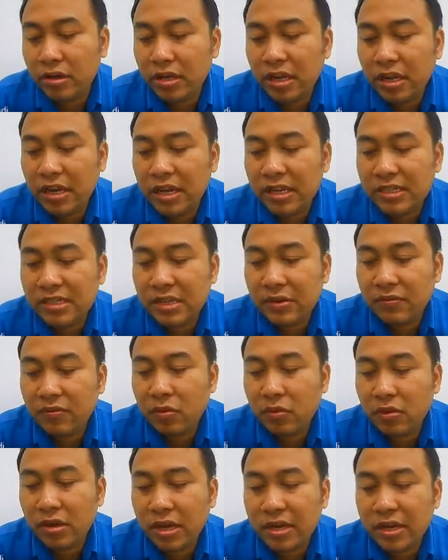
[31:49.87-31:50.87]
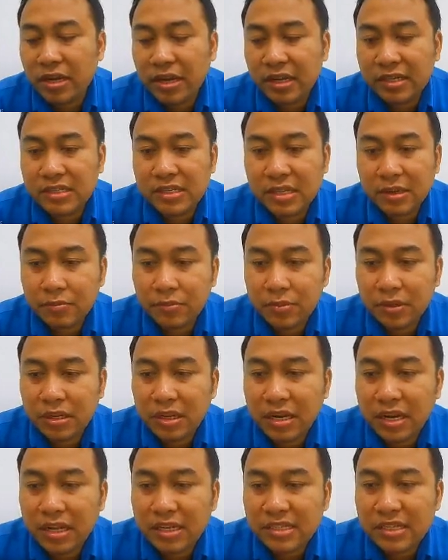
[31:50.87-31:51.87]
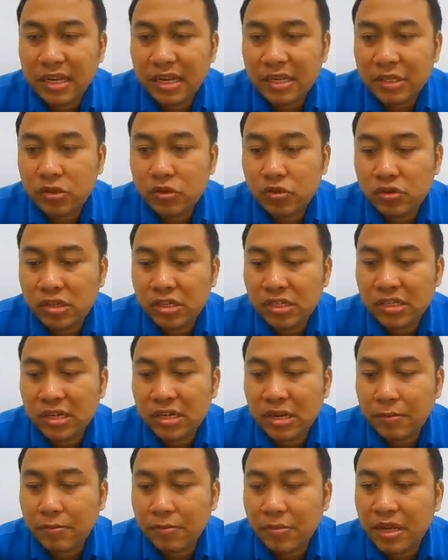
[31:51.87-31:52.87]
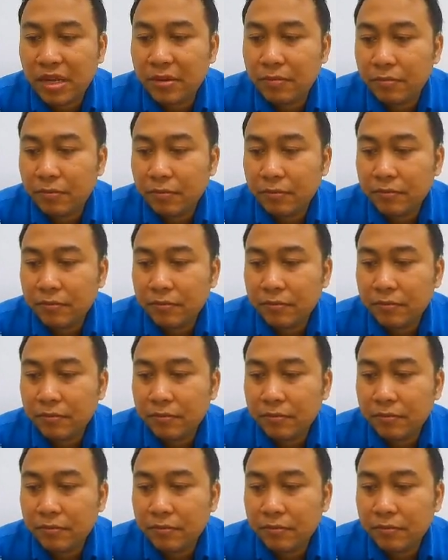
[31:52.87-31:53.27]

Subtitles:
Okay, let's have a look at the example. Here, let's say I choose this company.